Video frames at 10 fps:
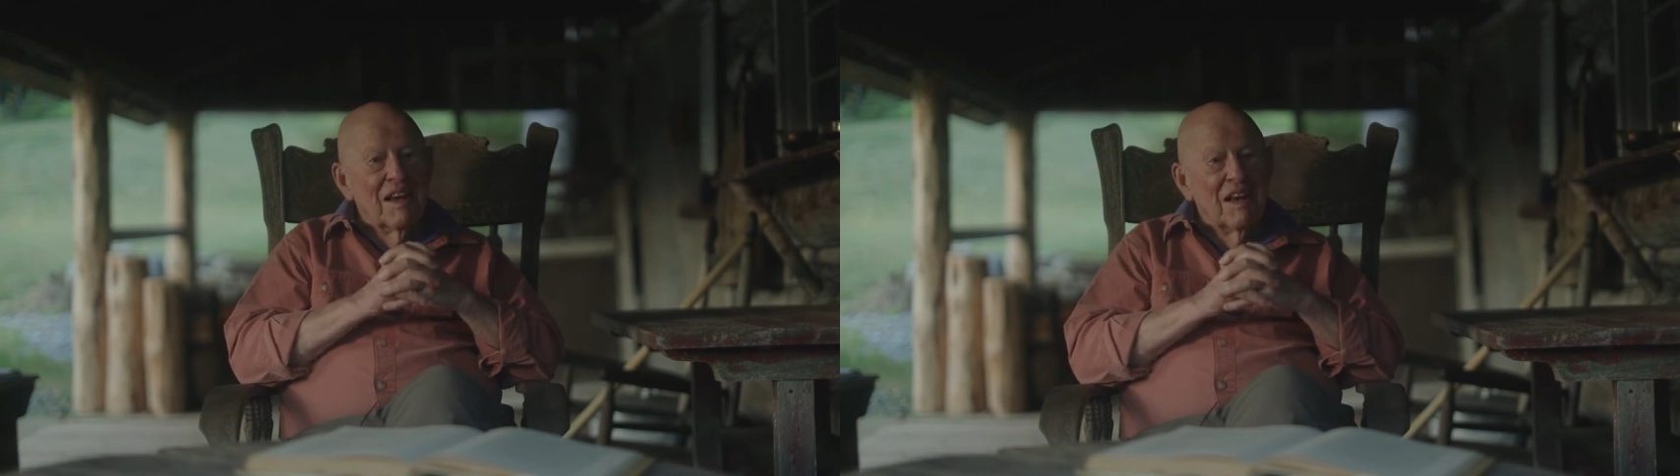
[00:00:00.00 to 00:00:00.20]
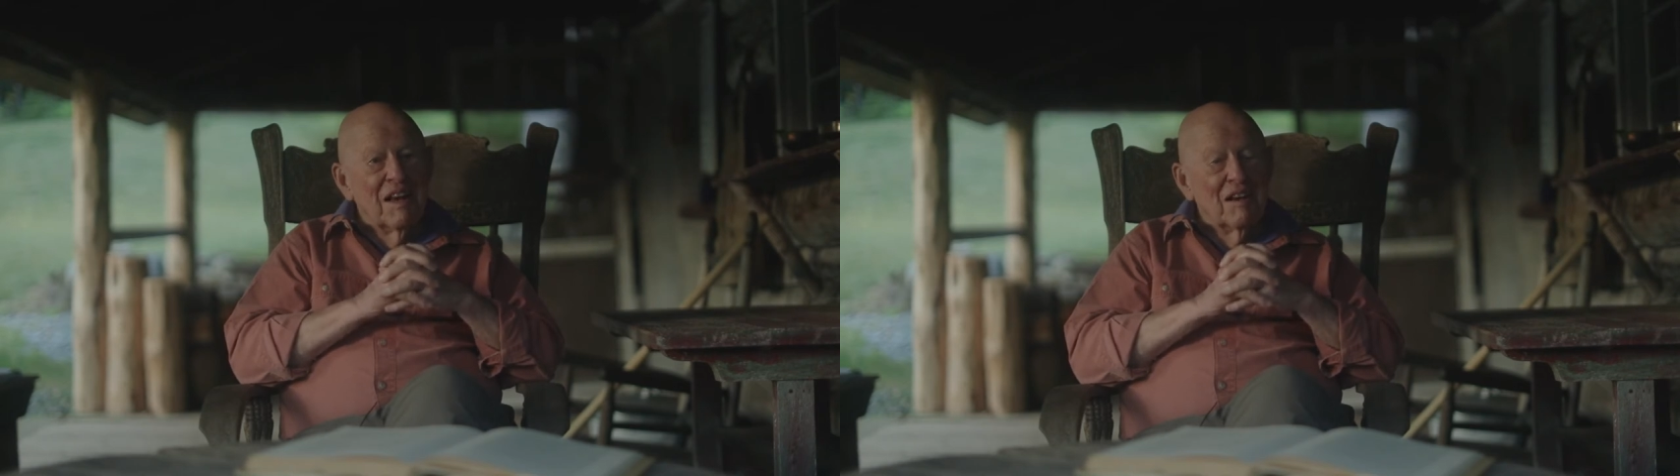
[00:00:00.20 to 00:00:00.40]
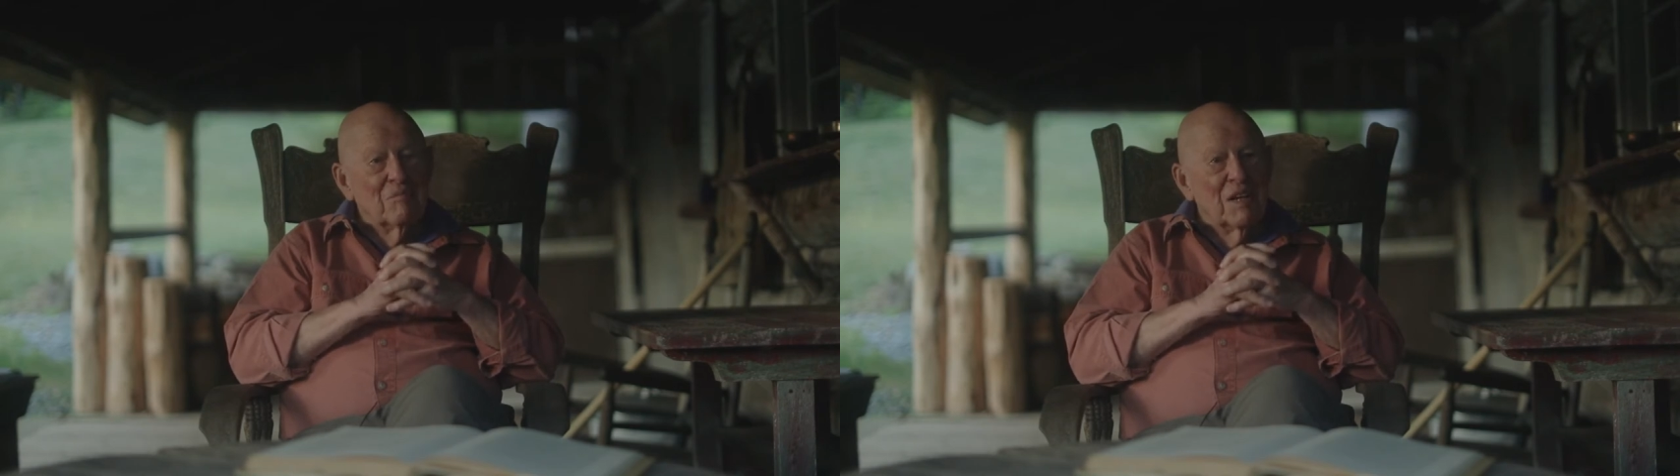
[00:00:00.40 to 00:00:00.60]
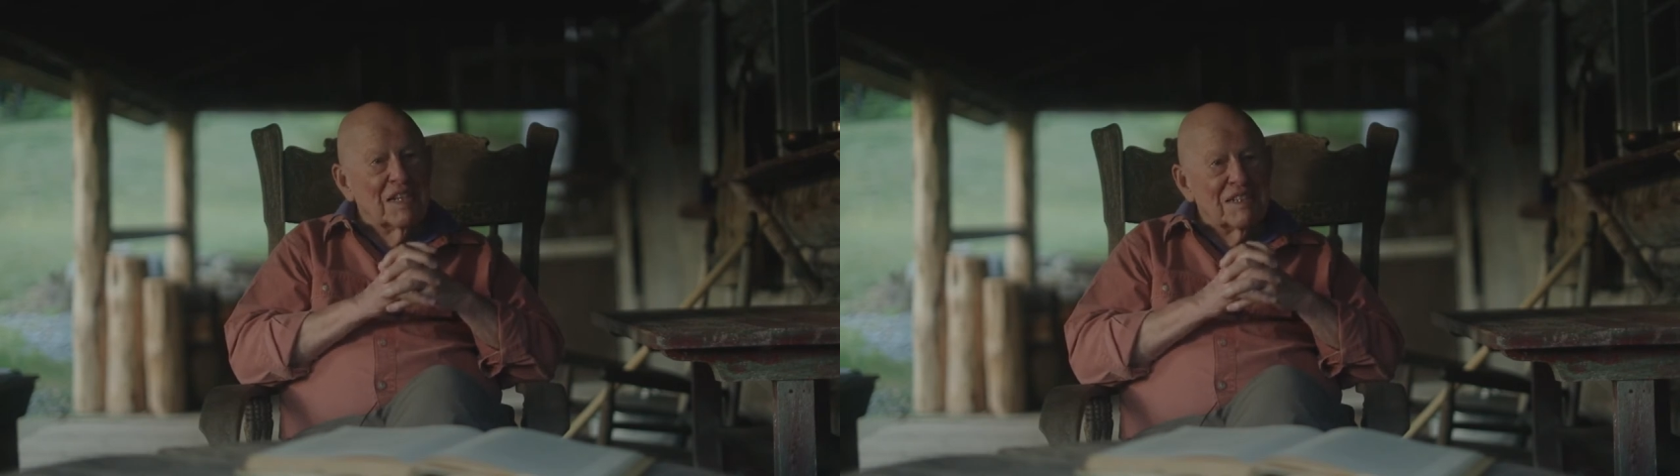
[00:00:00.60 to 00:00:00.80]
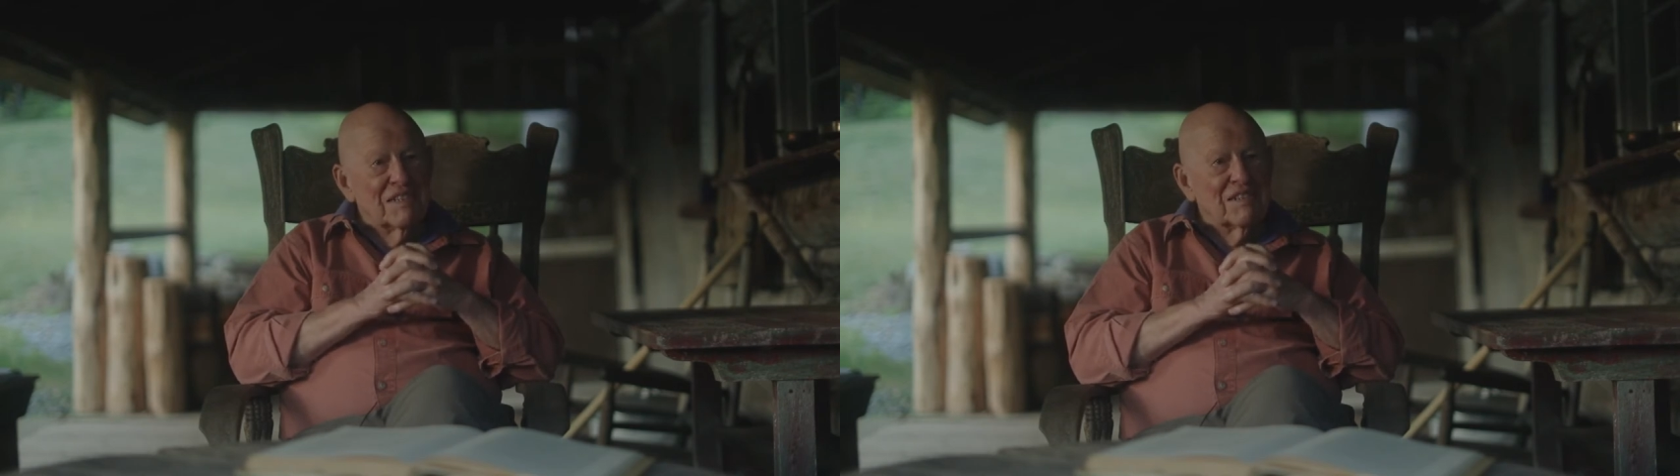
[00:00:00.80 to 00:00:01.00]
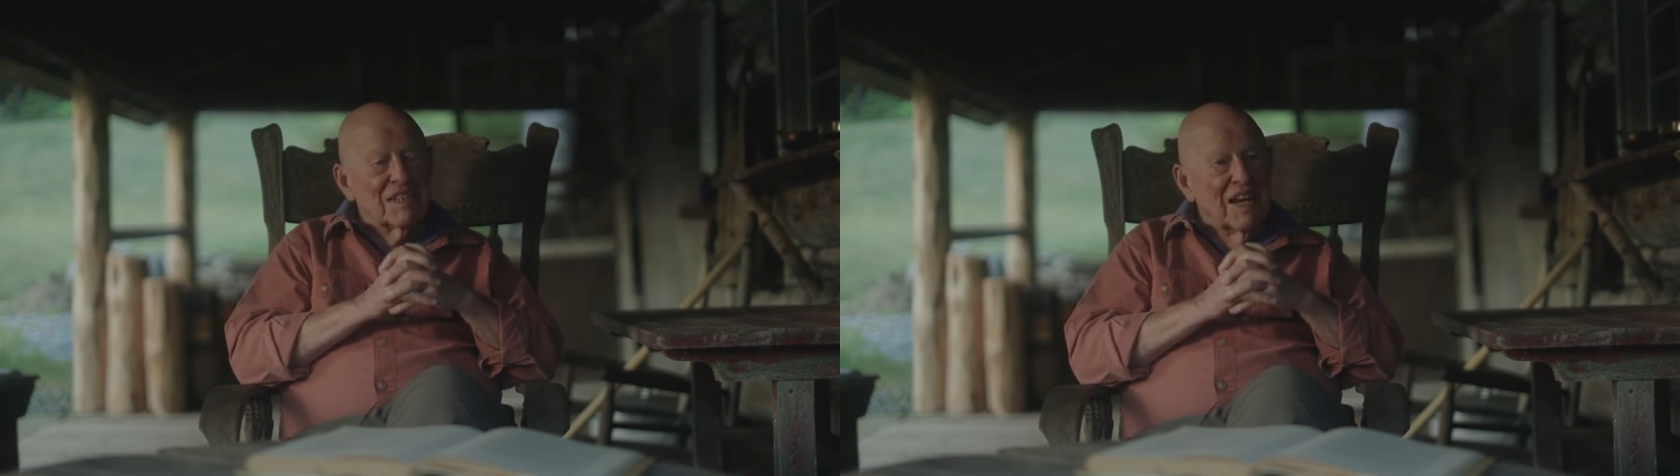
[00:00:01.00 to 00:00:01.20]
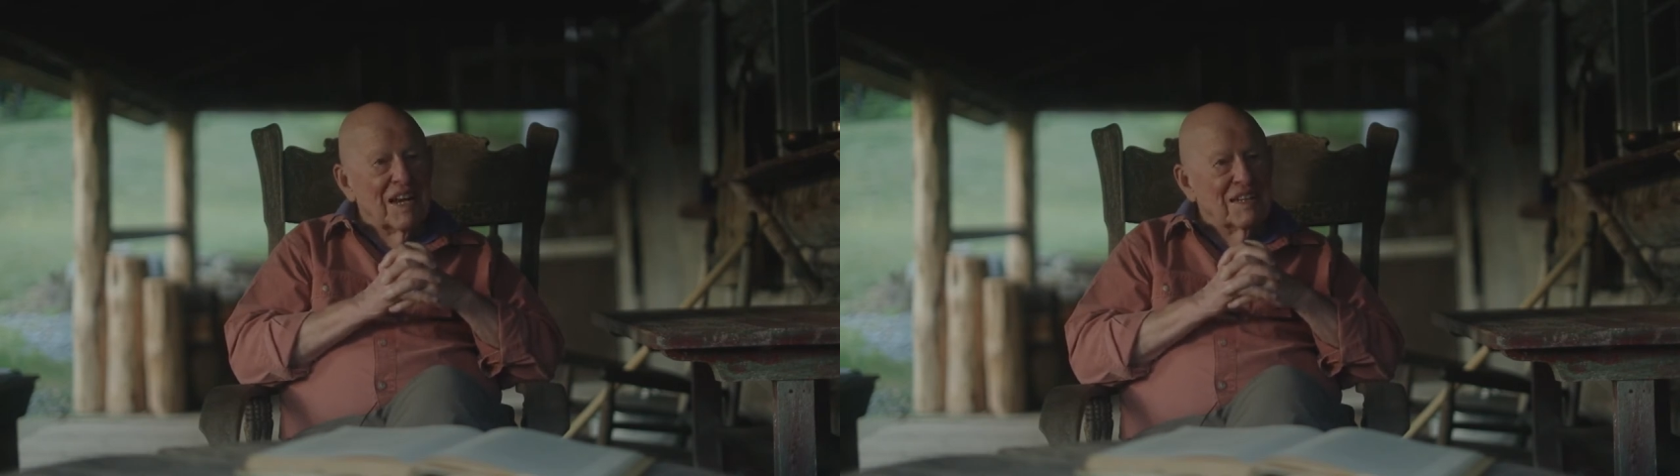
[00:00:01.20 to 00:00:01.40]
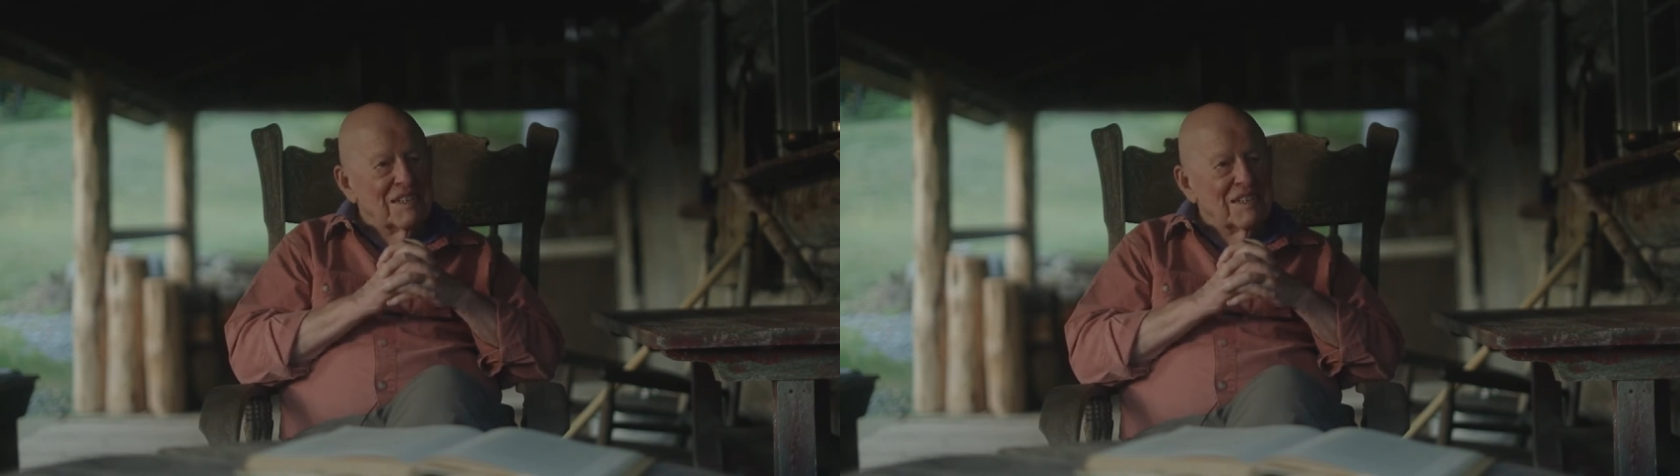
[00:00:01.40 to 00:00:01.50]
I uh, met this guy